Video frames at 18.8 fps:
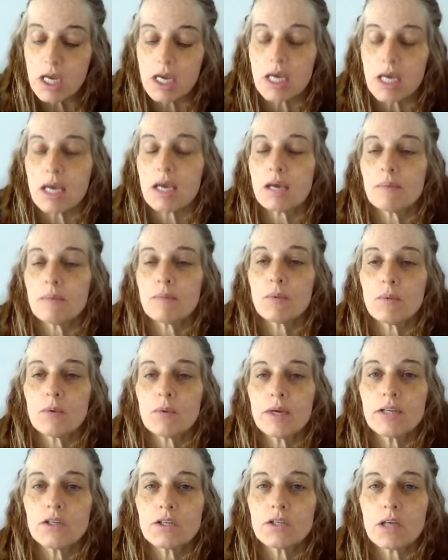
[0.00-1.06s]
um,
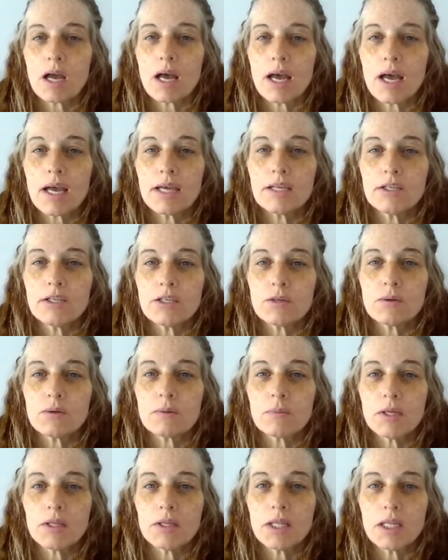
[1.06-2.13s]
which I do a
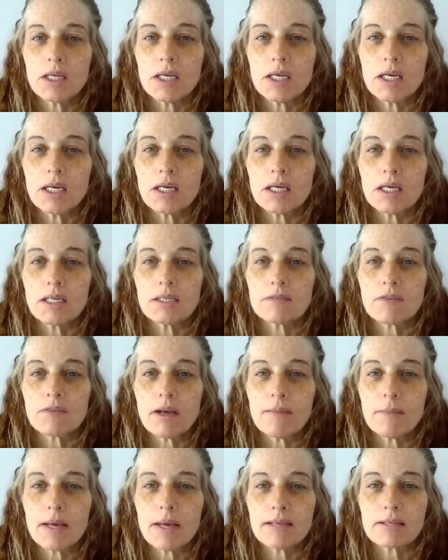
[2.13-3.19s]
monthly
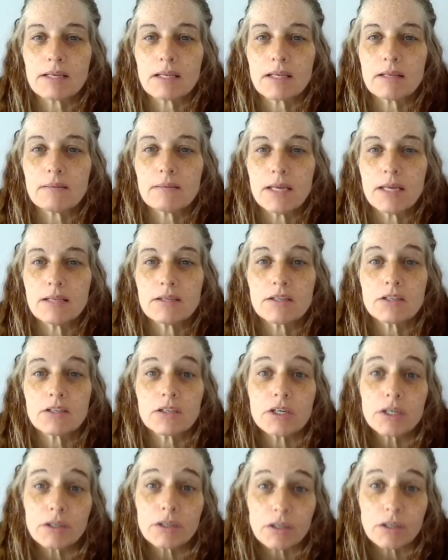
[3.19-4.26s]
Divine Masculine men's
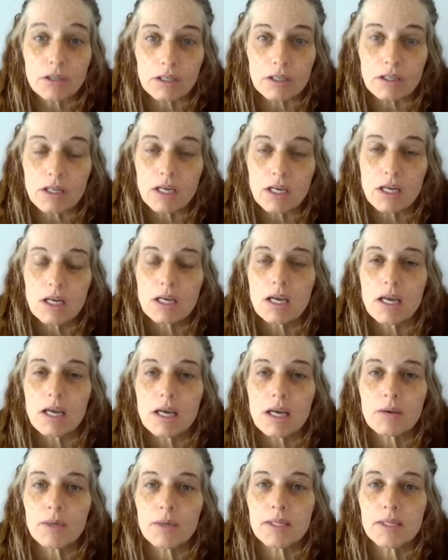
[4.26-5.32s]
Circle
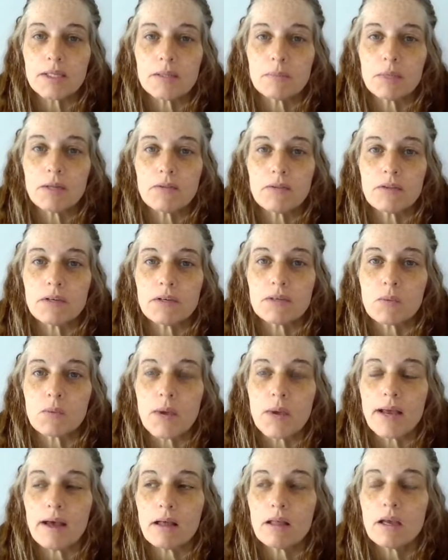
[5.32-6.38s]
uh, once a month as
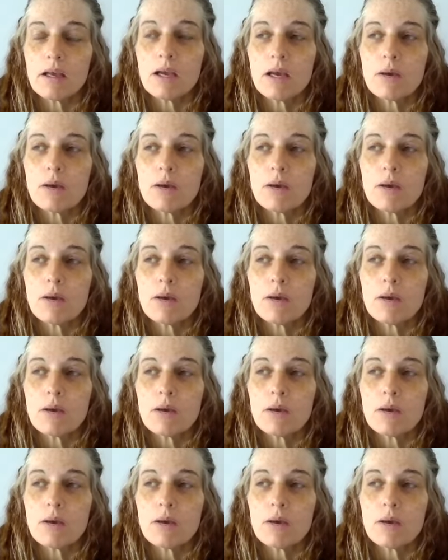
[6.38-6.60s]
well.